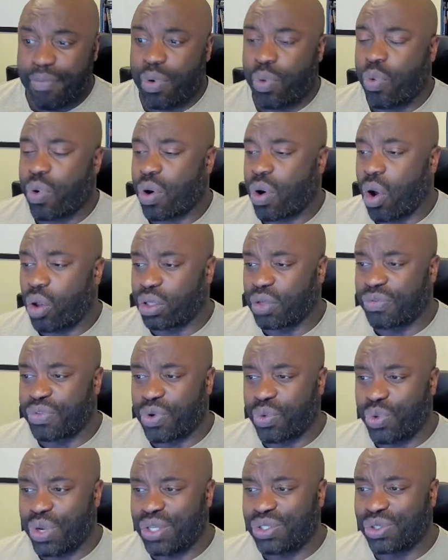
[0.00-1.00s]
where all of the
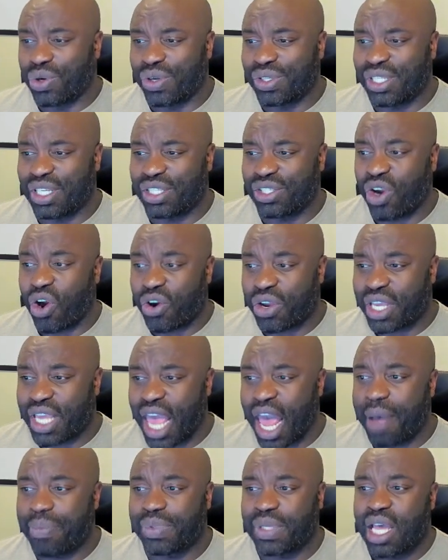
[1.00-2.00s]
resources are
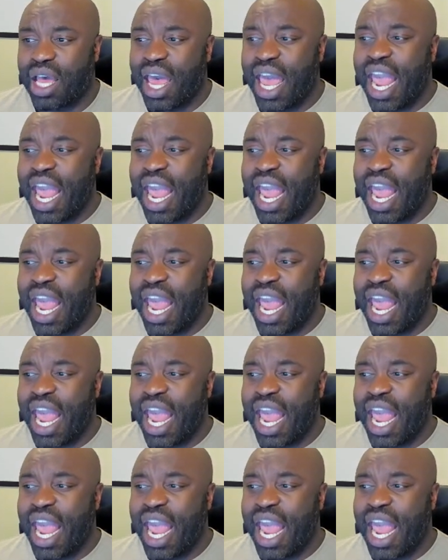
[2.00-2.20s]
kept.